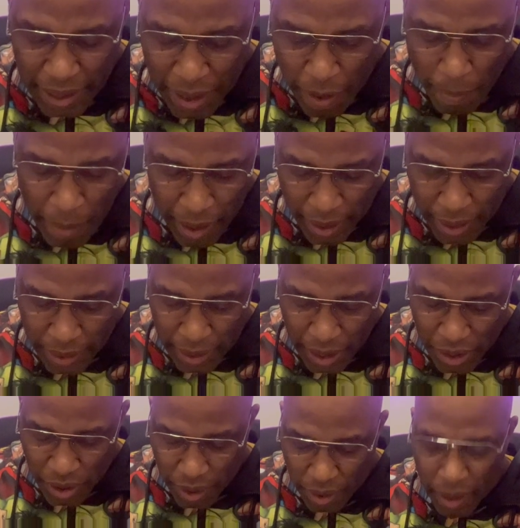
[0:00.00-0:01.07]
near mint
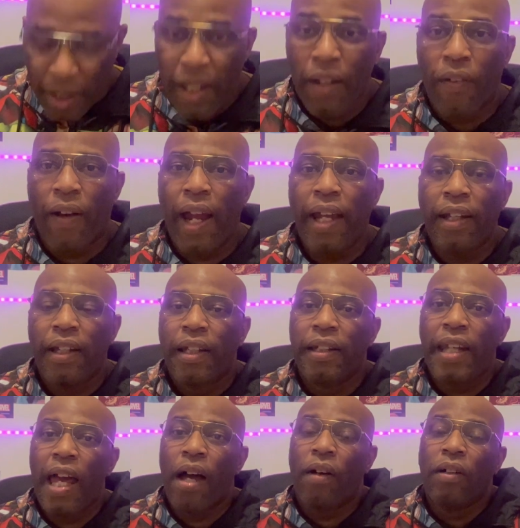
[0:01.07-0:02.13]
condition, right?
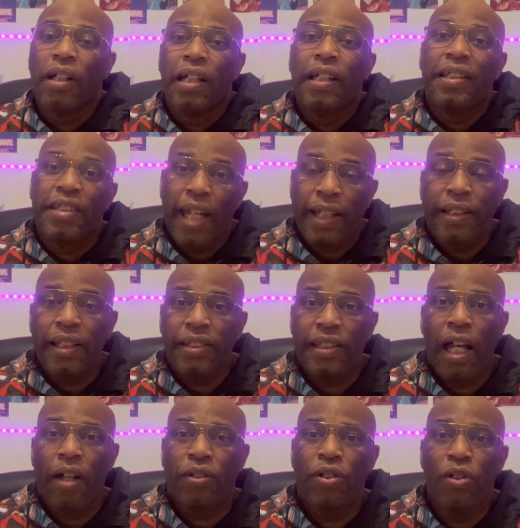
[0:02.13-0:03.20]
Now, check this
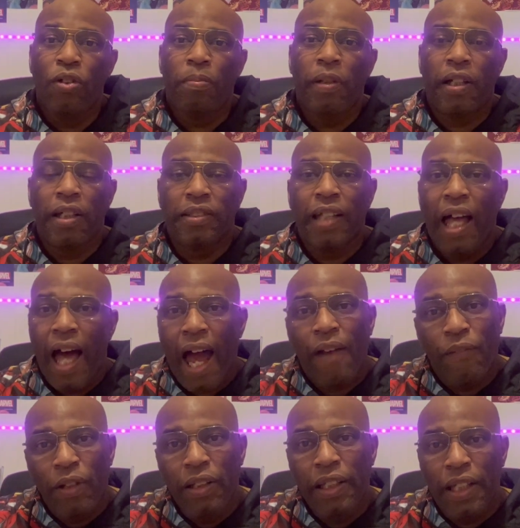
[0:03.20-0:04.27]
out too, because I
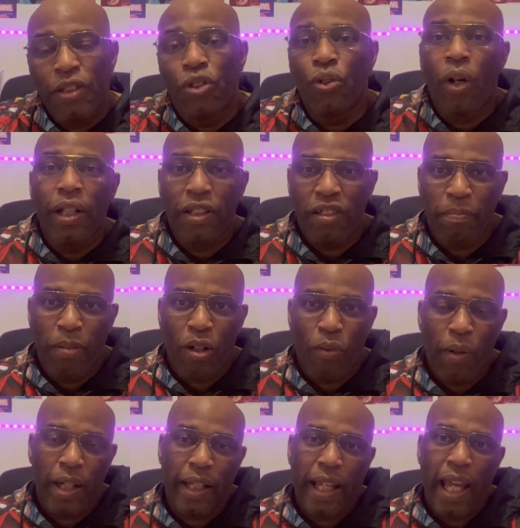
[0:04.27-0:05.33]
really enjoyed this book
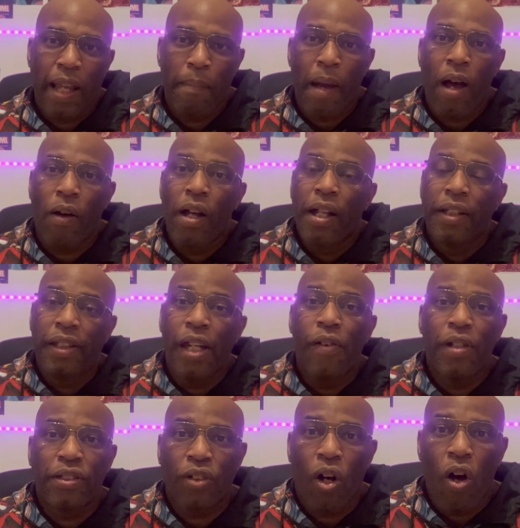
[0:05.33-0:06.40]
when it came out. There
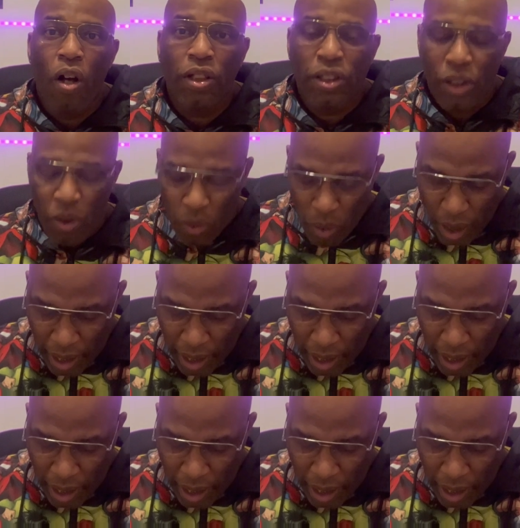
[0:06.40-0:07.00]
is also